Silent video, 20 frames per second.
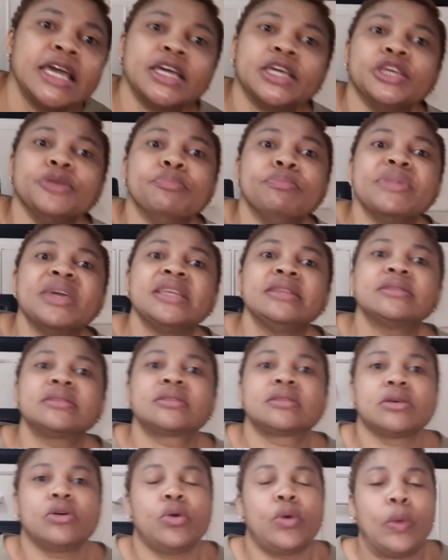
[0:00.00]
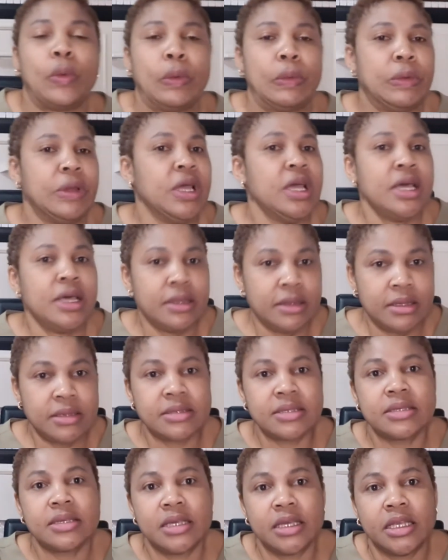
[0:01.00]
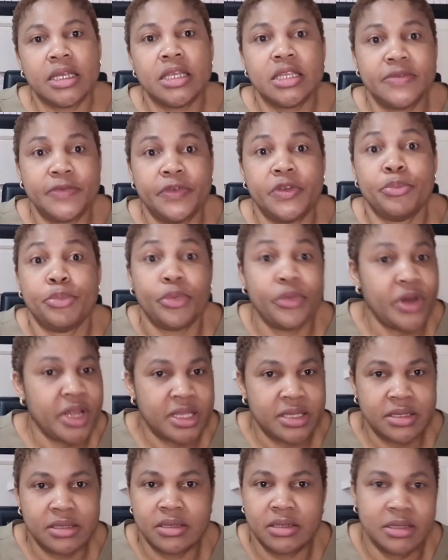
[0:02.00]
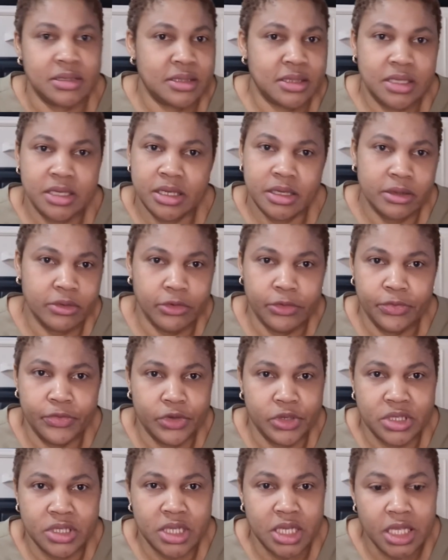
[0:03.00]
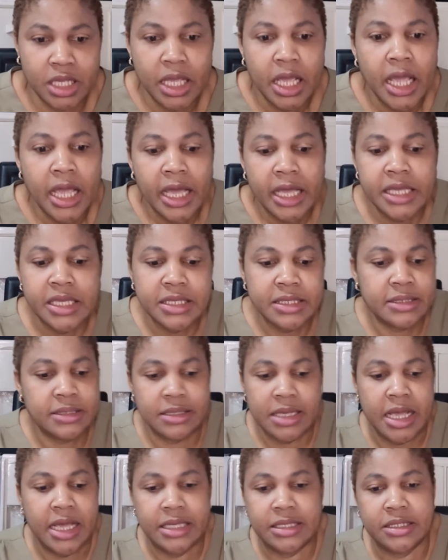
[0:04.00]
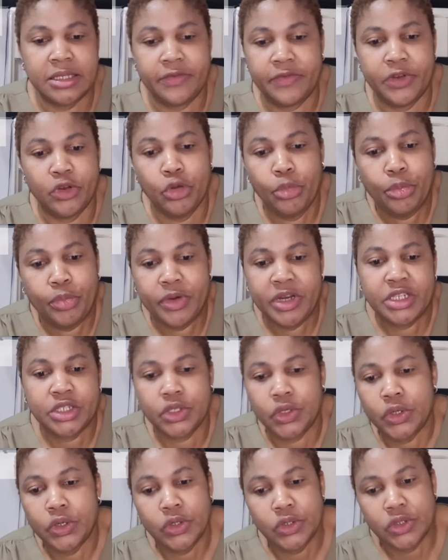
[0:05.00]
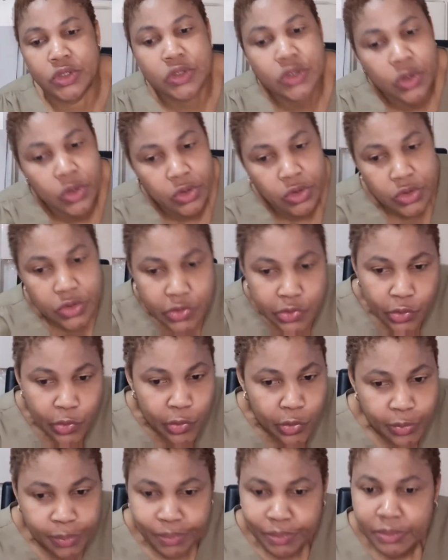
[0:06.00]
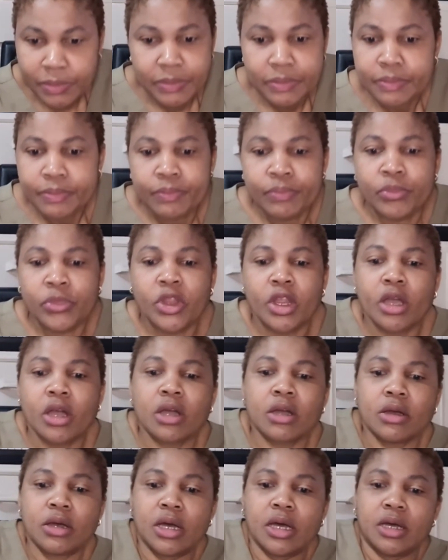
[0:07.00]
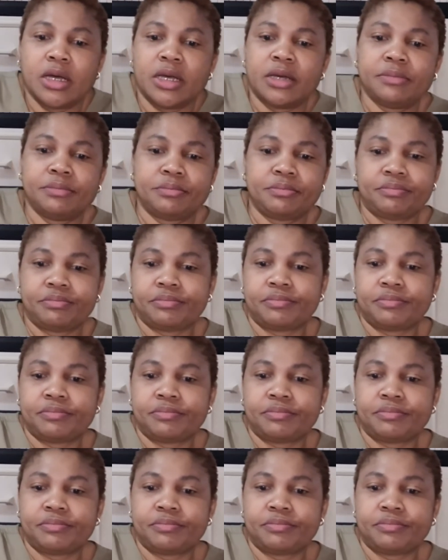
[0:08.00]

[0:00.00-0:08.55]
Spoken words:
it means, oh, the skin is, if it breaks, the skin obviously has developed pressure sore. So how